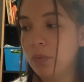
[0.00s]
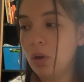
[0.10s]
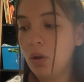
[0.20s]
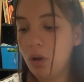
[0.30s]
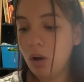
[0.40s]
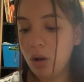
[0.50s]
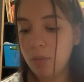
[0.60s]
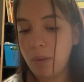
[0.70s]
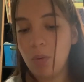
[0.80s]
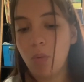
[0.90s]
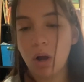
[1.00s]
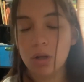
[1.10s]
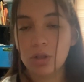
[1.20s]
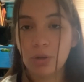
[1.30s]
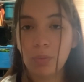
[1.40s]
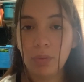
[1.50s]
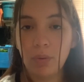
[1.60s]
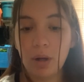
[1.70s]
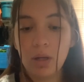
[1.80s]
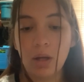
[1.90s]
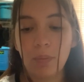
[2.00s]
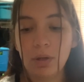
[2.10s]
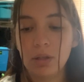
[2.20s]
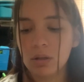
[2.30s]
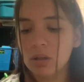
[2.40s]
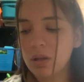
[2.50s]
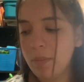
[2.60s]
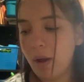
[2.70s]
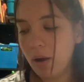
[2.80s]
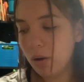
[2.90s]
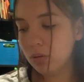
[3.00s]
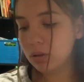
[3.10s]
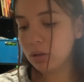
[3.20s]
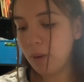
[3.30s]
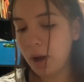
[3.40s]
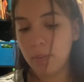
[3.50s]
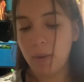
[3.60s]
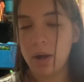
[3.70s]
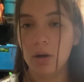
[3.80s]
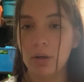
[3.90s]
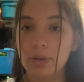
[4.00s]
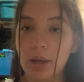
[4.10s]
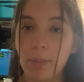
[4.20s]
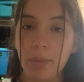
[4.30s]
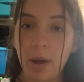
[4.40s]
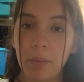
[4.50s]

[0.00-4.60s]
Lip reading: I washed them already. I already took some out to pack my diaper bag.